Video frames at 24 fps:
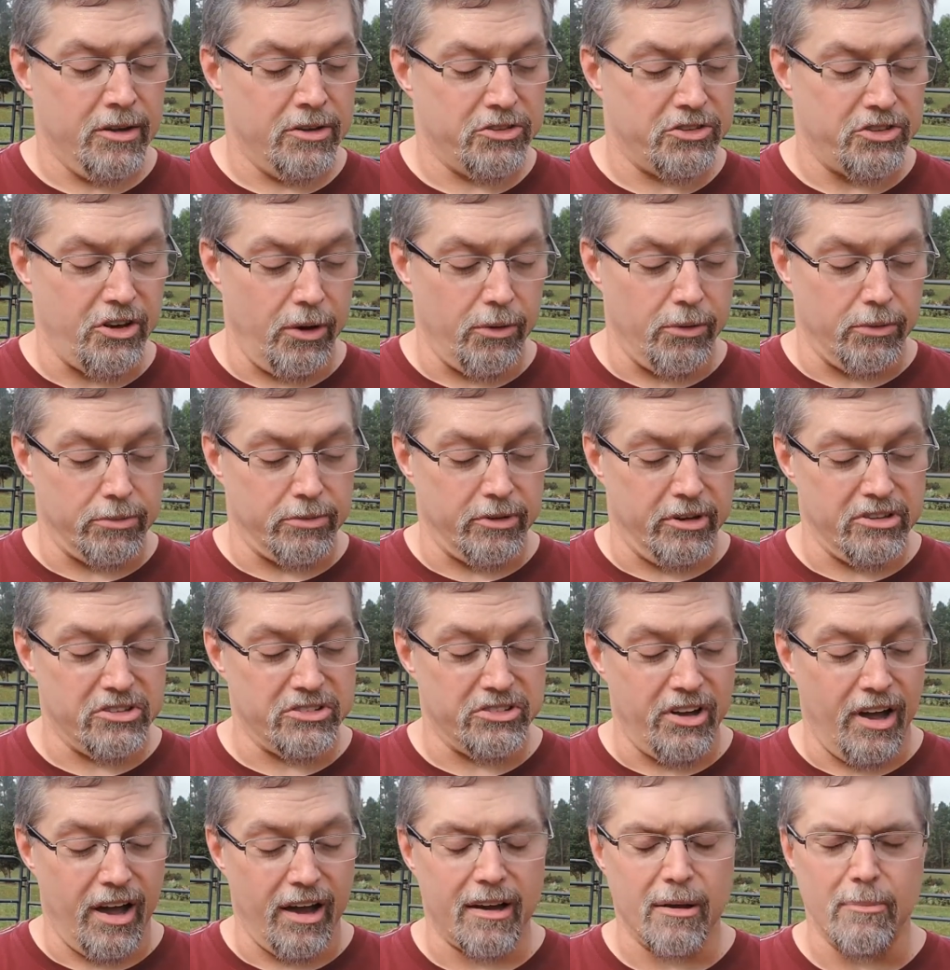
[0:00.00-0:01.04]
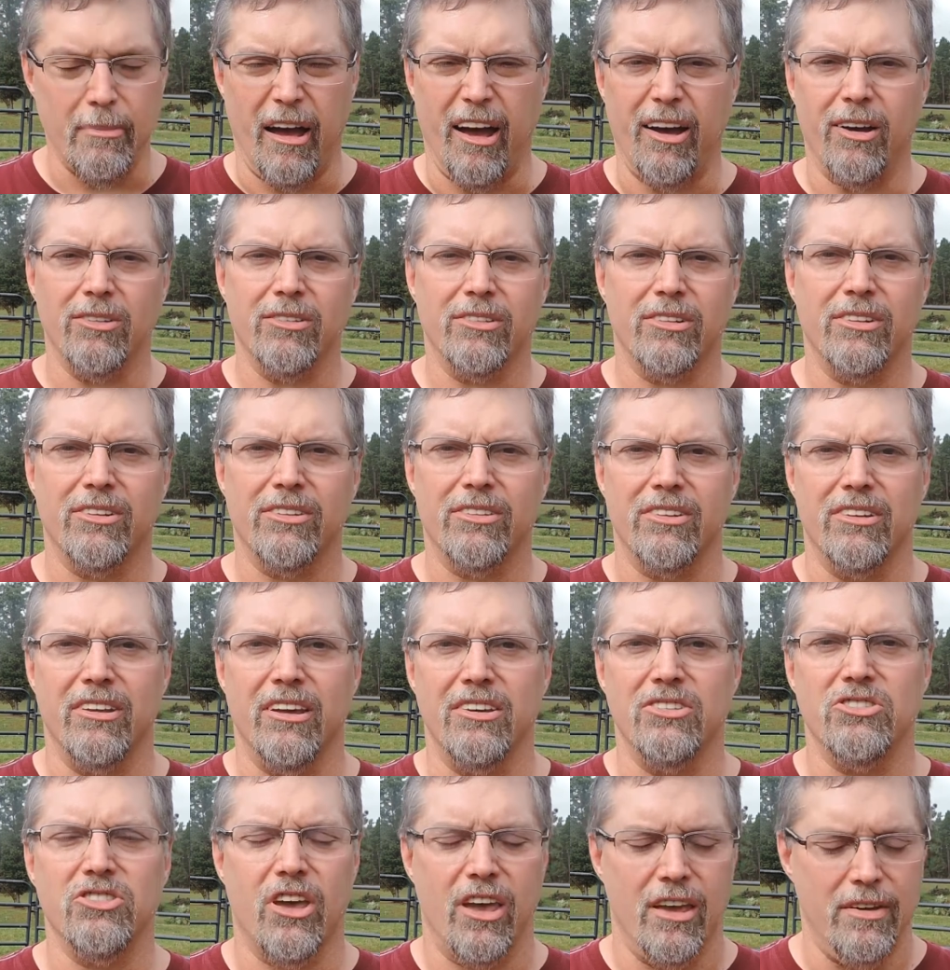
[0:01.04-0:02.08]
So let's talk about
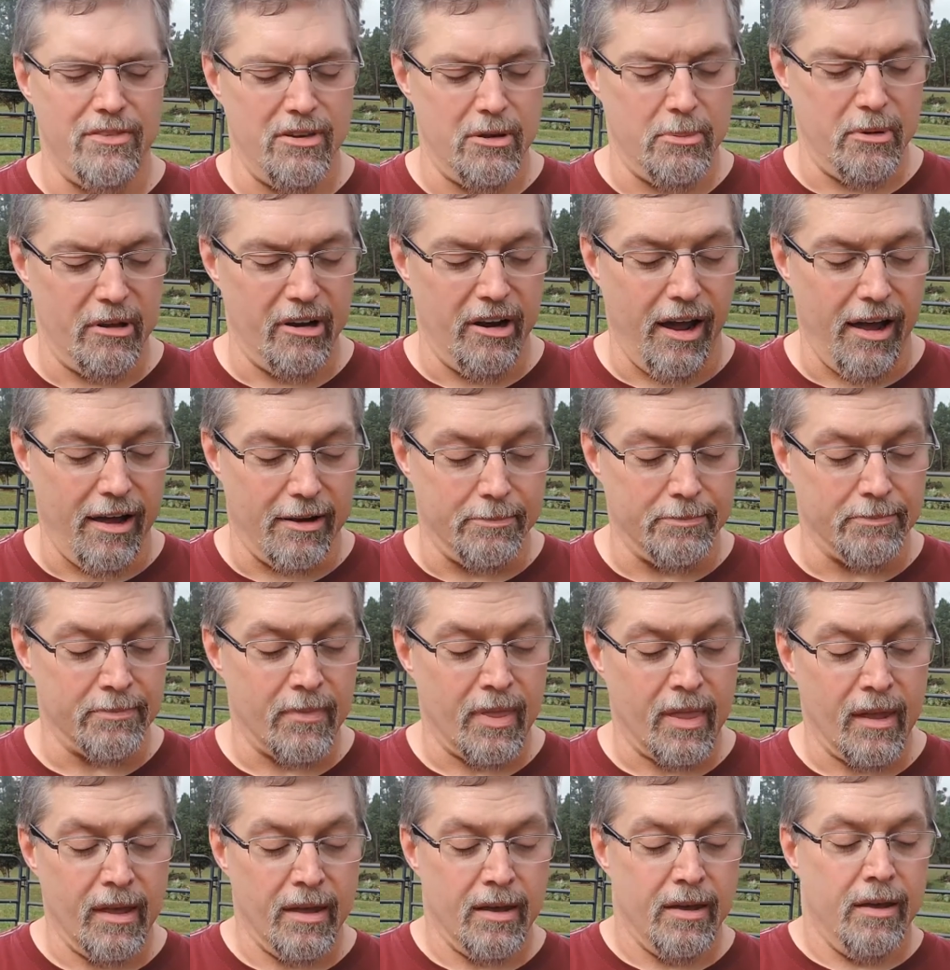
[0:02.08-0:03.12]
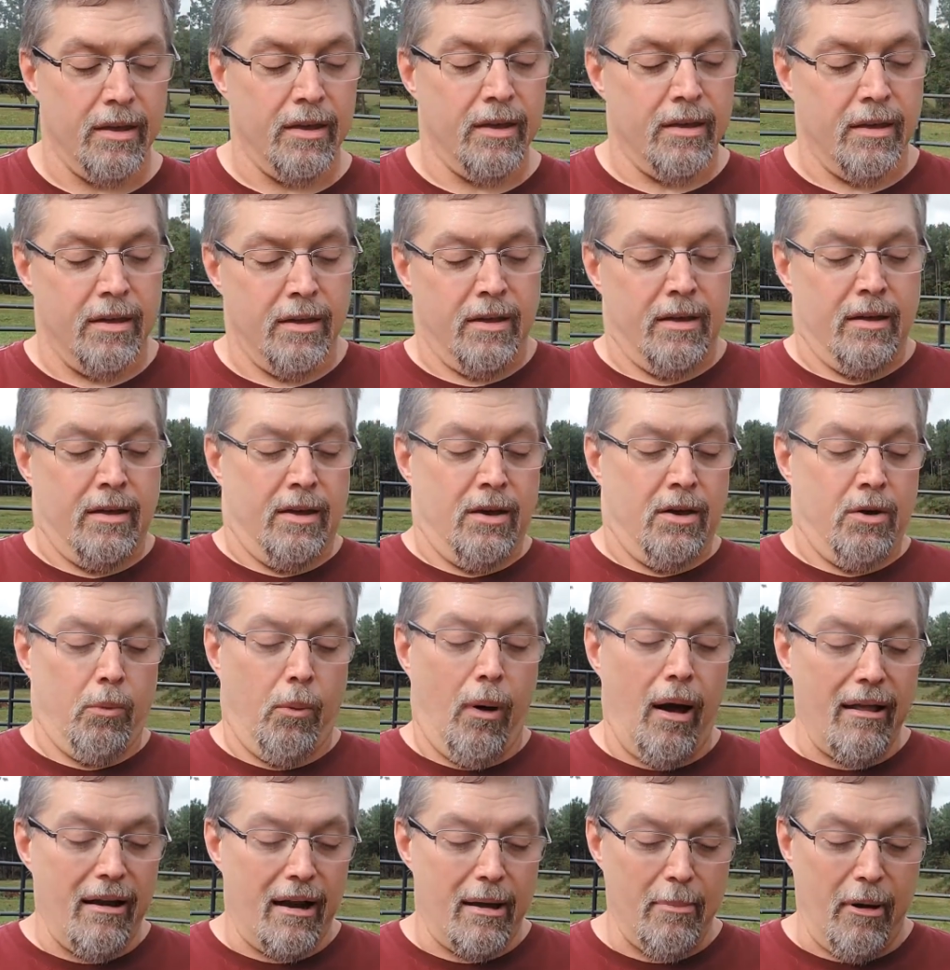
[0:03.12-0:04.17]
the HK VP9.
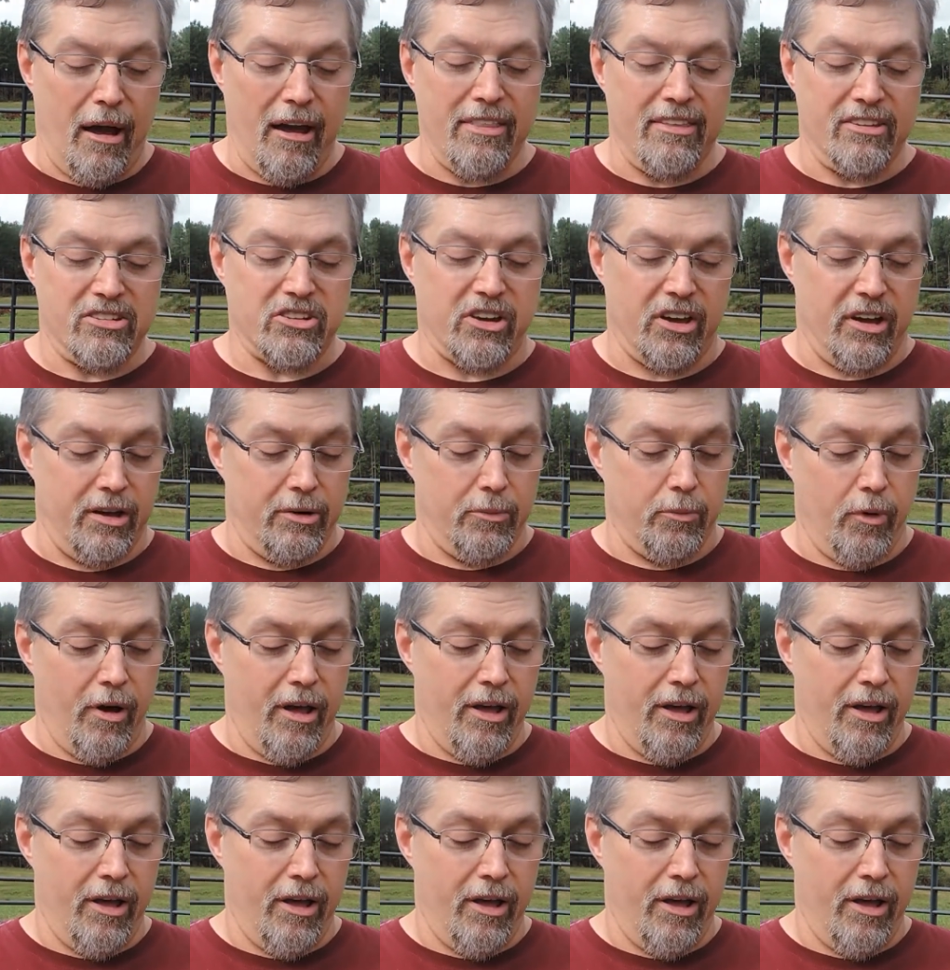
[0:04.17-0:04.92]
Why did I buy this gun?